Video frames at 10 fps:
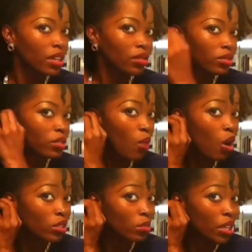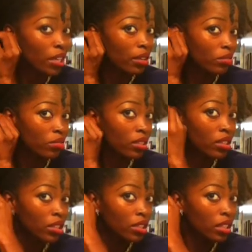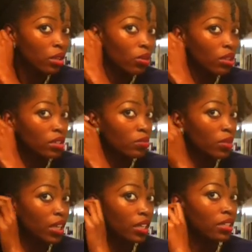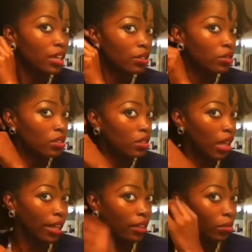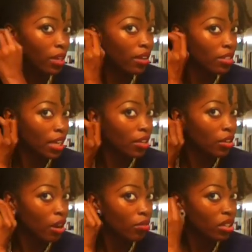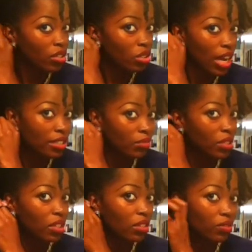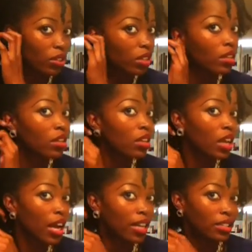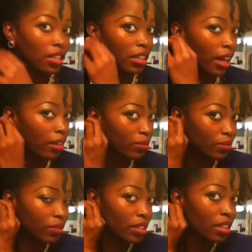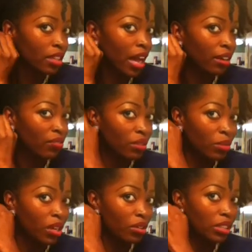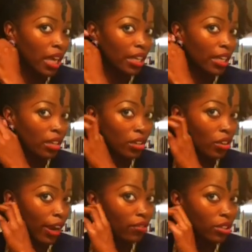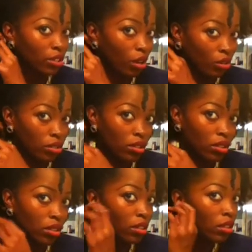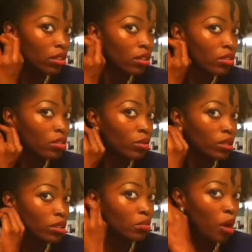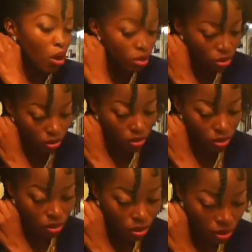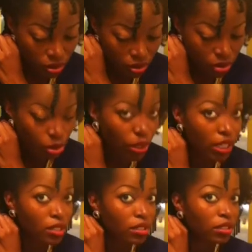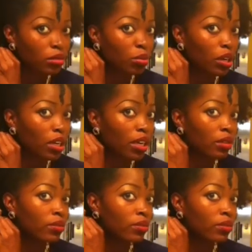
small to medium. They weren't as big as I usually like them, but I was like, you know, I'm gonna try something different. I see a lot of females that get great results doing small twists, but